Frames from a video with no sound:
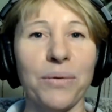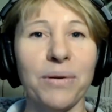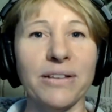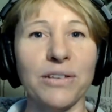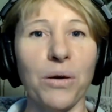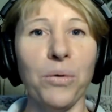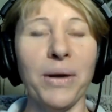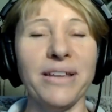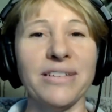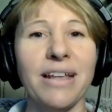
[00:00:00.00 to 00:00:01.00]
It's
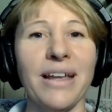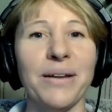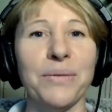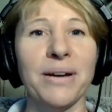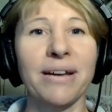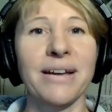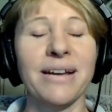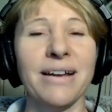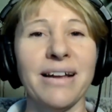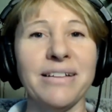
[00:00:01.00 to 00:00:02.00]
always now.
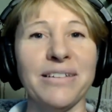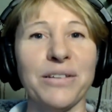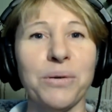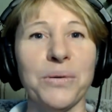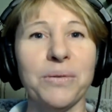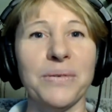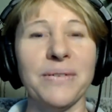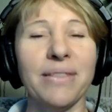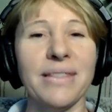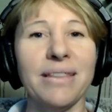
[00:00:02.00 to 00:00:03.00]
And so
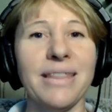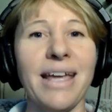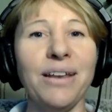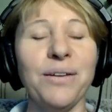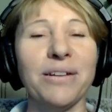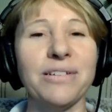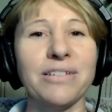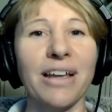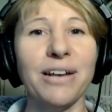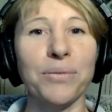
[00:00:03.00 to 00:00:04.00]
then you can
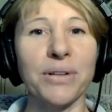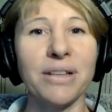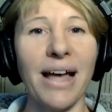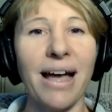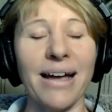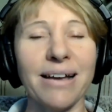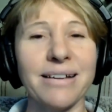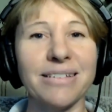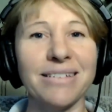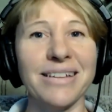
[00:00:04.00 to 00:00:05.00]
just kind of
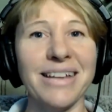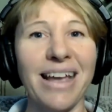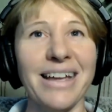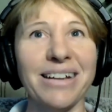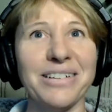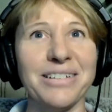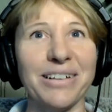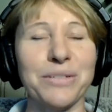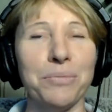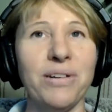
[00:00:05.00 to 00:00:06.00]
relax. Yeah, and just
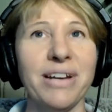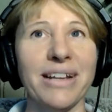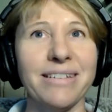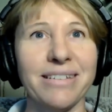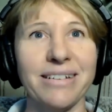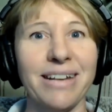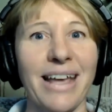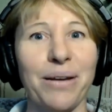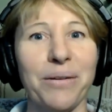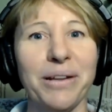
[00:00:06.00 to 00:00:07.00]
experience
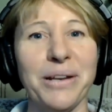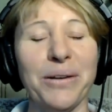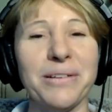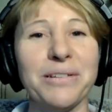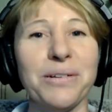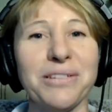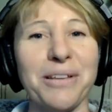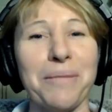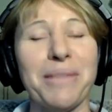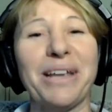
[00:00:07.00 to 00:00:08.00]
now. You know, it's not
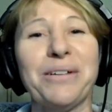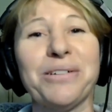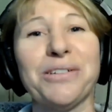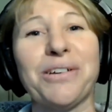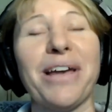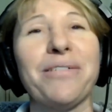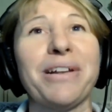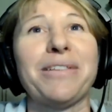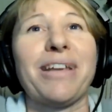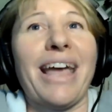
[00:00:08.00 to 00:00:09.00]
something you're
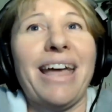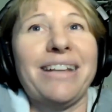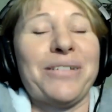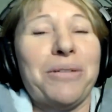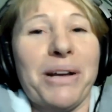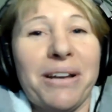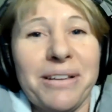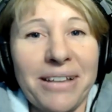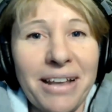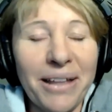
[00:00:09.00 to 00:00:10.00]
striving to get to
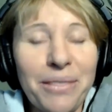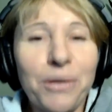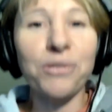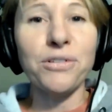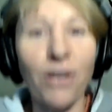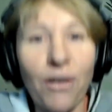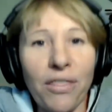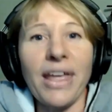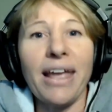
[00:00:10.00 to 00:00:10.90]
because there's nothing